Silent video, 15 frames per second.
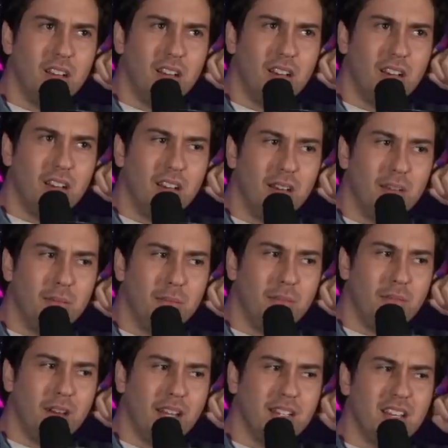Um,
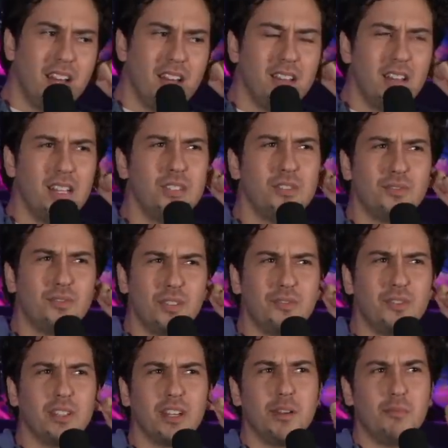I, de- I I definitely
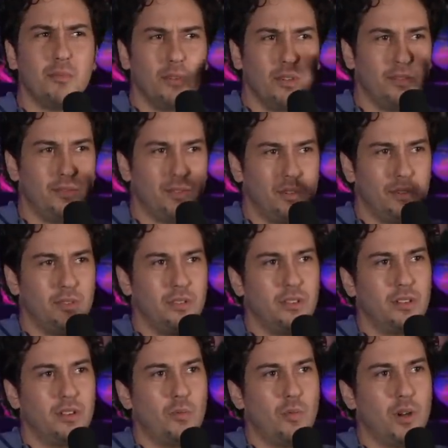feel like I'm more of a,
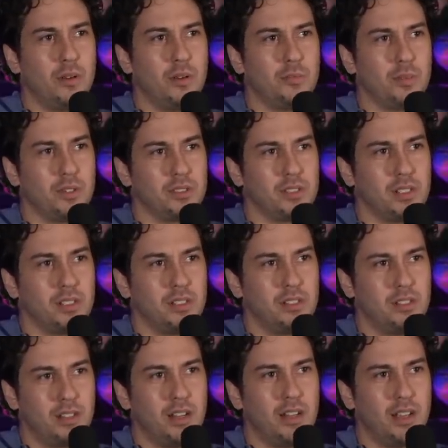a one person
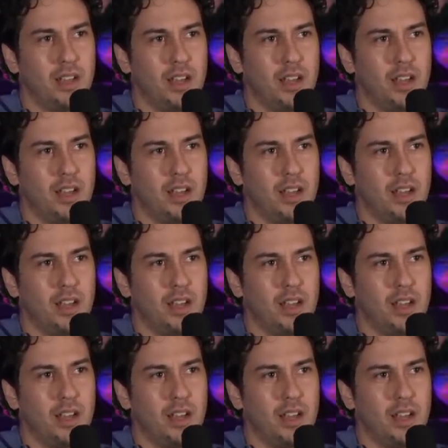kind of